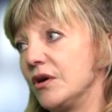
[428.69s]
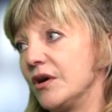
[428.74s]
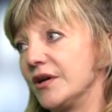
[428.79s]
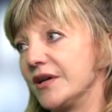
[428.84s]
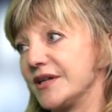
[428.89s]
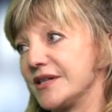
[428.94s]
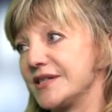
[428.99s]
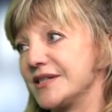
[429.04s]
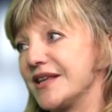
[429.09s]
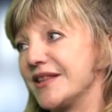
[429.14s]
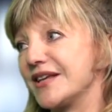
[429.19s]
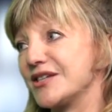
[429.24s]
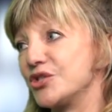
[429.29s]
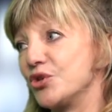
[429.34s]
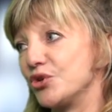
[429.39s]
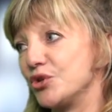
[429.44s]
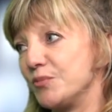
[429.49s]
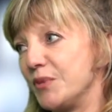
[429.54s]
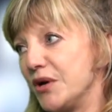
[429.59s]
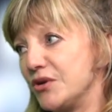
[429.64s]
And as I say, that's
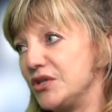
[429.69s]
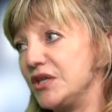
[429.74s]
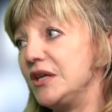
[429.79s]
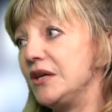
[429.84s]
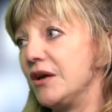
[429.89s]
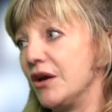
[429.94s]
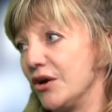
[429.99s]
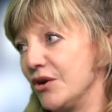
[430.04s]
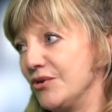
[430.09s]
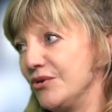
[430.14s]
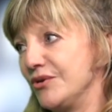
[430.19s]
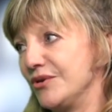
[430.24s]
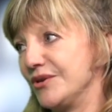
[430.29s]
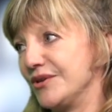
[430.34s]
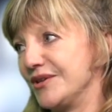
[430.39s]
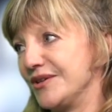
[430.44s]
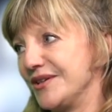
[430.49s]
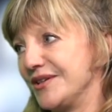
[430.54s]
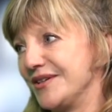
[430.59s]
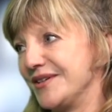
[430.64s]
not about ego.
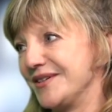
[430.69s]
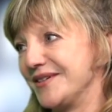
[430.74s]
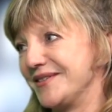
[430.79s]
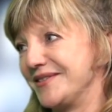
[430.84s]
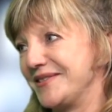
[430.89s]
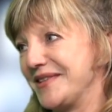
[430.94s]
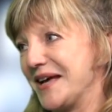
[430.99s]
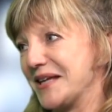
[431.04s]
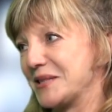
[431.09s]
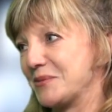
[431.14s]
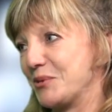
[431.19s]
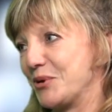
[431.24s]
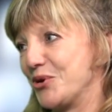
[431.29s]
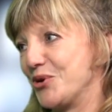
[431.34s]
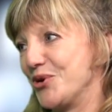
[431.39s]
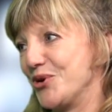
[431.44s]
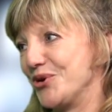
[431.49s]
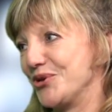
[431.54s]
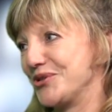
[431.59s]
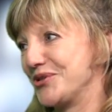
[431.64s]
That's
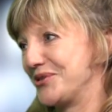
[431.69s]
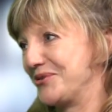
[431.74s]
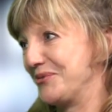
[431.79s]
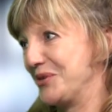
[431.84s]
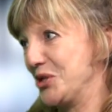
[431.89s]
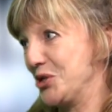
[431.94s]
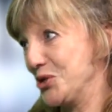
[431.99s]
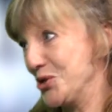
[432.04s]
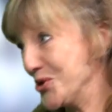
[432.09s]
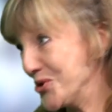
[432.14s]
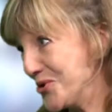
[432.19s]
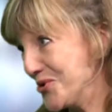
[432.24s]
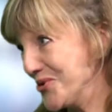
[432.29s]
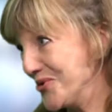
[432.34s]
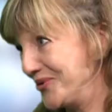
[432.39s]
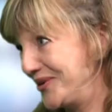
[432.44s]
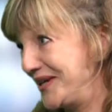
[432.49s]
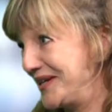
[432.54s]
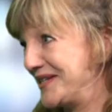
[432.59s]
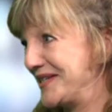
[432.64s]
because
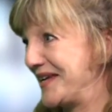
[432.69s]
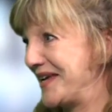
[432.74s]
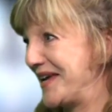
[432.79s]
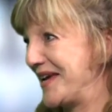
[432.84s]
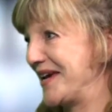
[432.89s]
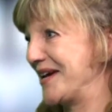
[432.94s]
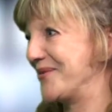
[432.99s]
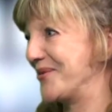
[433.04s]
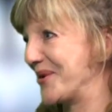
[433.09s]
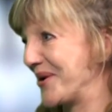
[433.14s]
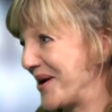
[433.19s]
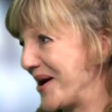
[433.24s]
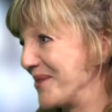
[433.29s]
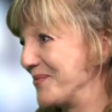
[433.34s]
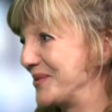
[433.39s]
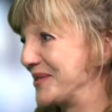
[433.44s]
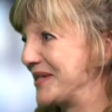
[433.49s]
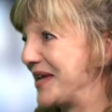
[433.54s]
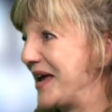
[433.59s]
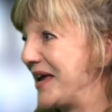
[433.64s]
you need to hear what
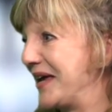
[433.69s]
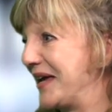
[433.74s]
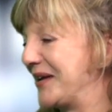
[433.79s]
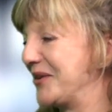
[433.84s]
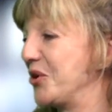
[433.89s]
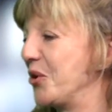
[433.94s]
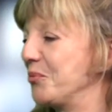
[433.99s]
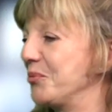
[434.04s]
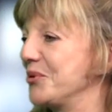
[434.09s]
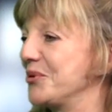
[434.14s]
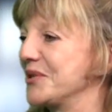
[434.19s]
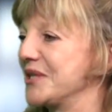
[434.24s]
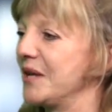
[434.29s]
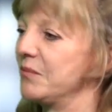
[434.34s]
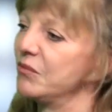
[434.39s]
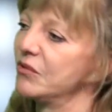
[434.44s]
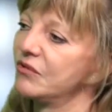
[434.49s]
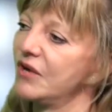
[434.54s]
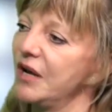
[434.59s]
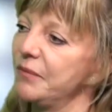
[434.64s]
I'm saying, not because
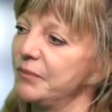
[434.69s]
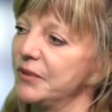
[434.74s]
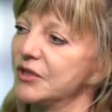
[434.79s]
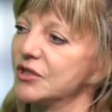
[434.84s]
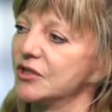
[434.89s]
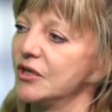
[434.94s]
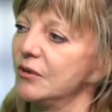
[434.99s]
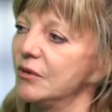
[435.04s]
I'm a great big